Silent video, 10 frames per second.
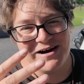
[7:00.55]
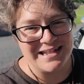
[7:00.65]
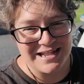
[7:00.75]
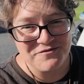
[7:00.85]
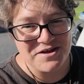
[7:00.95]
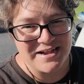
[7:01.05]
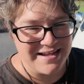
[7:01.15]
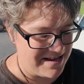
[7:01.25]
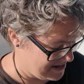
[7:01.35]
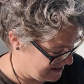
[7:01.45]
I love
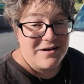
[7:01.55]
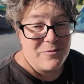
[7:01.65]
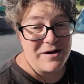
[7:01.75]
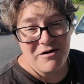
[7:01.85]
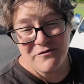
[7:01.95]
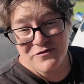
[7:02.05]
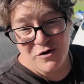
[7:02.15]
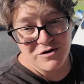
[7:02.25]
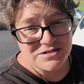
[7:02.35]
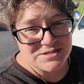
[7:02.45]
it. We're of
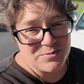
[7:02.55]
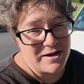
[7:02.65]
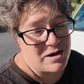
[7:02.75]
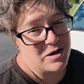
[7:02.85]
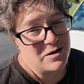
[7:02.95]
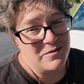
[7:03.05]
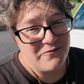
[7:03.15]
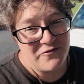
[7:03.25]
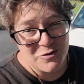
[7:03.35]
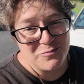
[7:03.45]
course we're going to
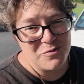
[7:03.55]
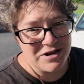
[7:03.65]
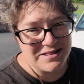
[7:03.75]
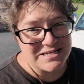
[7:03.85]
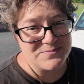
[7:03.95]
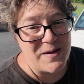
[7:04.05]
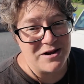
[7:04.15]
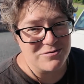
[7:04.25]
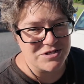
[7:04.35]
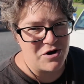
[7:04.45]
film putting these
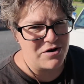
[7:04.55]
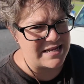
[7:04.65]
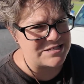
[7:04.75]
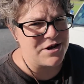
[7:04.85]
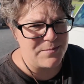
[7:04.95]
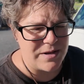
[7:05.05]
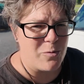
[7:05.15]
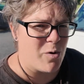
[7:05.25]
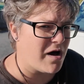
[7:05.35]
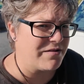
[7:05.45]
panels on. It's going to be
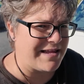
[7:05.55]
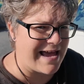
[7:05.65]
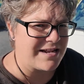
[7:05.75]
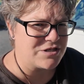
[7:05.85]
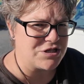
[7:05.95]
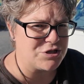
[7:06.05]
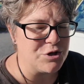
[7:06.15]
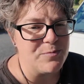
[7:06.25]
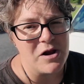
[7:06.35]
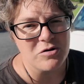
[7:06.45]
a while yet because the
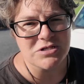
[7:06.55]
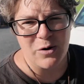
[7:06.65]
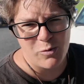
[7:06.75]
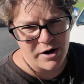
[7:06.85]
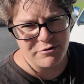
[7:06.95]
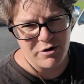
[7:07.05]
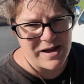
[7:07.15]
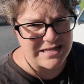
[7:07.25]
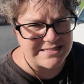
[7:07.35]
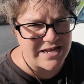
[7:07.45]
two panels I want are
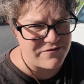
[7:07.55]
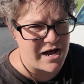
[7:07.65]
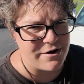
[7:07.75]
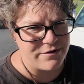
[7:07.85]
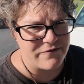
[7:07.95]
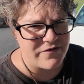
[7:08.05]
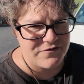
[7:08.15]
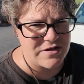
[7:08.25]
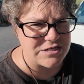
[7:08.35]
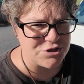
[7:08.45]
about
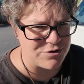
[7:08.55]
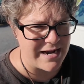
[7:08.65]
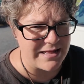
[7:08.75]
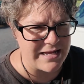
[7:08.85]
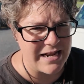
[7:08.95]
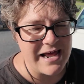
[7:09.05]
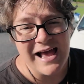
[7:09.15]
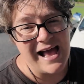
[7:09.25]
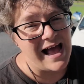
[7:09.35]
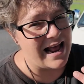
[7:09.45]
750 Australian
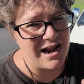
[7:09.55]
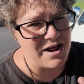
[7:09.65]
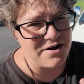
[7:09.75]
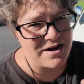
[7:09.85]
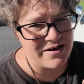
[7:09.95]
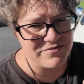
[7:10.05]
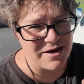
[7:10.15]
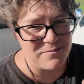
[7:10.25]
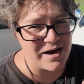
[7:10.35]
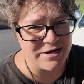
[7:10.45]
and I don't have
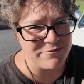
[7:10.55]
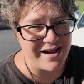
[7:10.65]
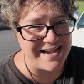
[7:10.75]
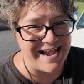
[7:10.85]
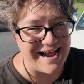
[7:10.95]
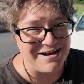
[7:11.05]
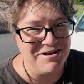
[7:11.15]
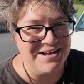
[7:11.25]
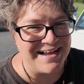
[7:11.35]
that money right now.